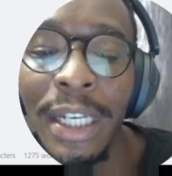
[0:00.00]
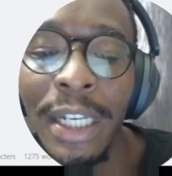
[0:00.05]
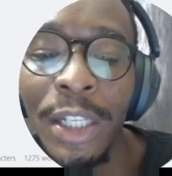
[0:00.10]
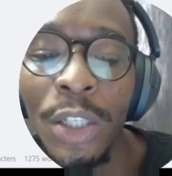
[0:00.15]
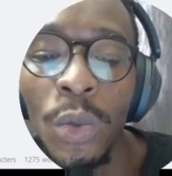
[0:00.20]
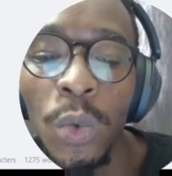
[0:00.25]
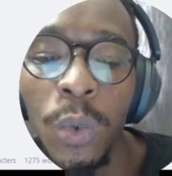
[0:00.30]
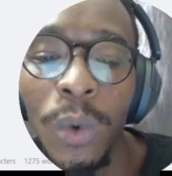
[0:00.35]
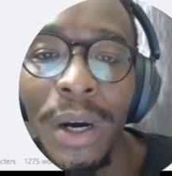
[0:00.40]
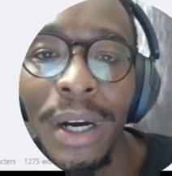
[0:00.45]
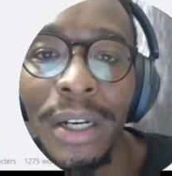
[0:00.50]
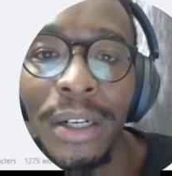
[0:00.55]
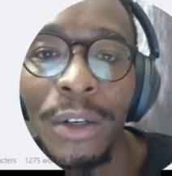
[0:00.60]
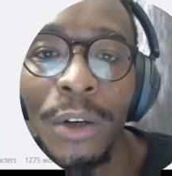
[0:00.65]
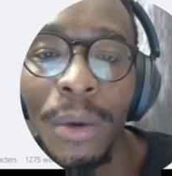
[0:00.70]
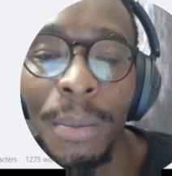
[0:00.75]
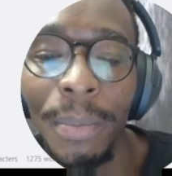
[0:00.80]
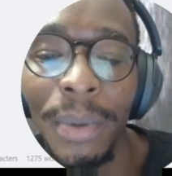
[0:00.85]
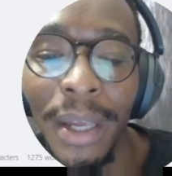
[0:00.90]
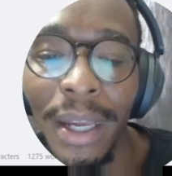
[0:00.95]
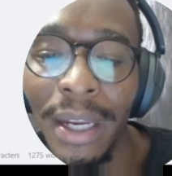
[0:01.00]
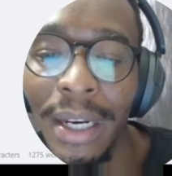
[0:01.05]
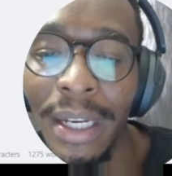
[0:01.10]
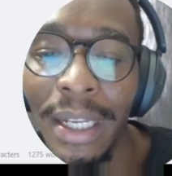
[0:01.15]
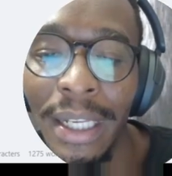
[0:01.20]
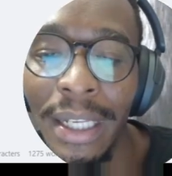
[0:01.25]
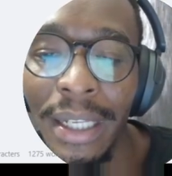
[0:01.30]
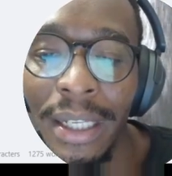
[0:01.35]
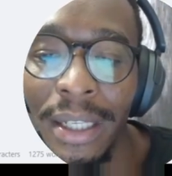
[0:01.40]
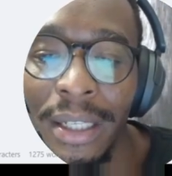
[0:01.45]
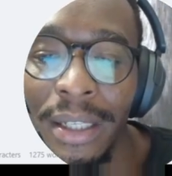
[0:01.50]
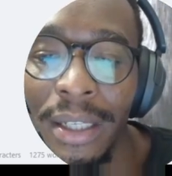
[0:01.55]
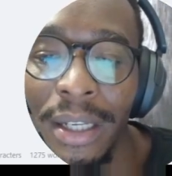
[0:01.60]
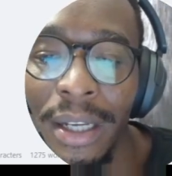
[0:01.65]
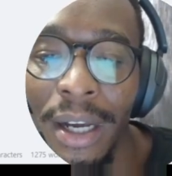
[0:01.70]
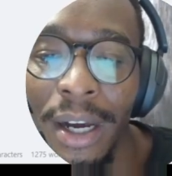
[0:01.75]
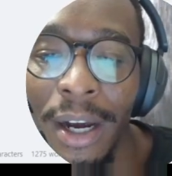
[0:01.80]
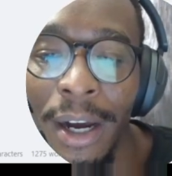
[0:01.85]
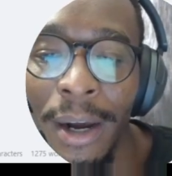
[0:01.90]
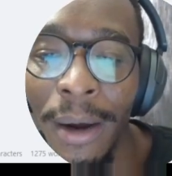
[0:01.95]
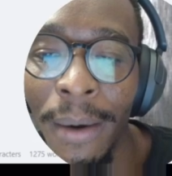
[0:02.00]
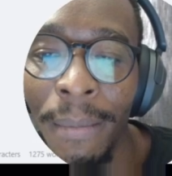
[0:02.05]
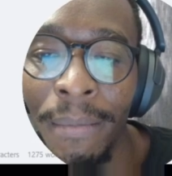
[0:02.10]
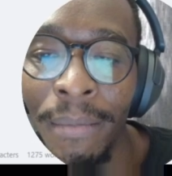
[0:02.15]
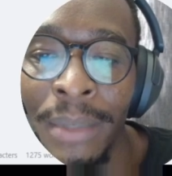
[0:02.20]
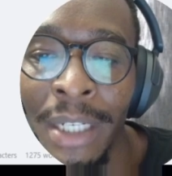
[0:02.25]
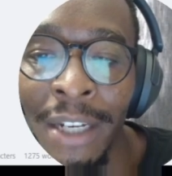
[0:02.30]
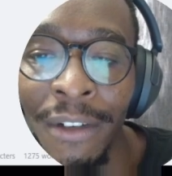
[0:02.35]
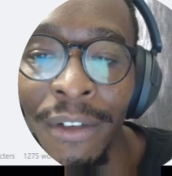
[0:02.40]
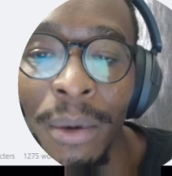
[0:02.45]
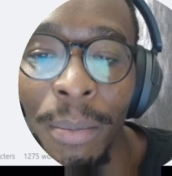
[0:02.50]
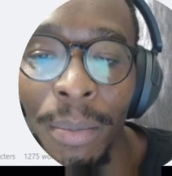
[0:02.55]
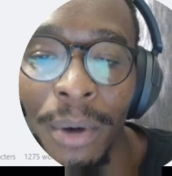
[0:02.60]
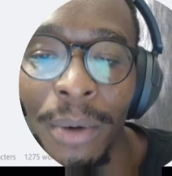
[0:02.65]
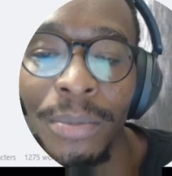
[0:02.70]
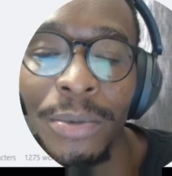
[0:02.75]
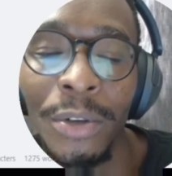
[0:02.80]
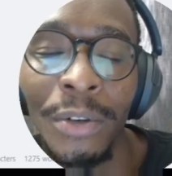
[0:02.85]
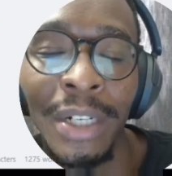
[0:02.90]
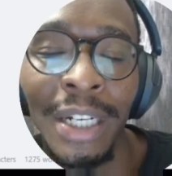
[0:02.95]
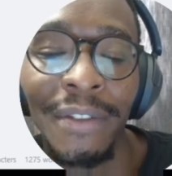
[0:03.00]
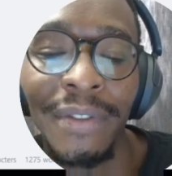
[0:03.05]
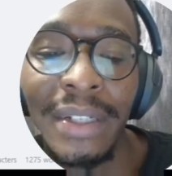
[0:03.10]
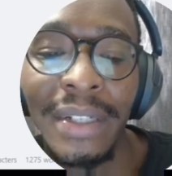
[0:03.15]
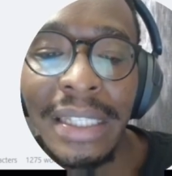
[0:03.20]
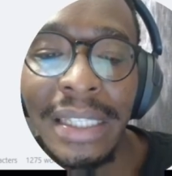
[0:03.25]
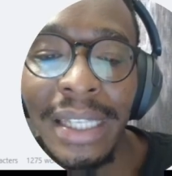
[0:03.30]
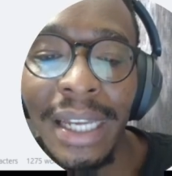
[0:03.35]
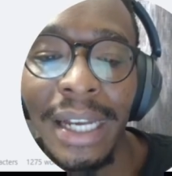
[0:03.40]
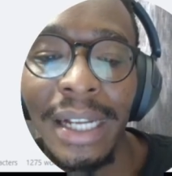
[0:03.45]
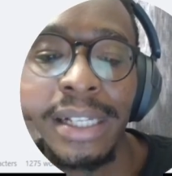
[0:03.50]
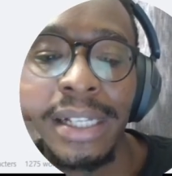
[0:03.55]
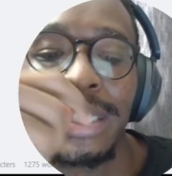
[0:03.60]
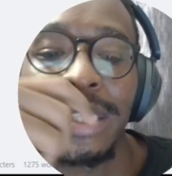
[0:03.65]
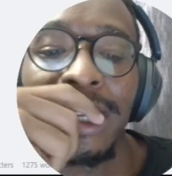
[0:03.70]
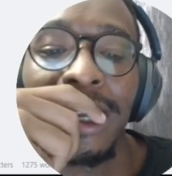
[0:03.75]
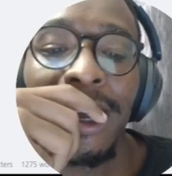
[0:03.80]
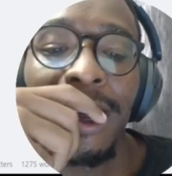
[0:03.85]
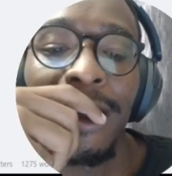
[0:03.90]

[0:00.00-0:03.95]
each one comparing different prompts or different styles.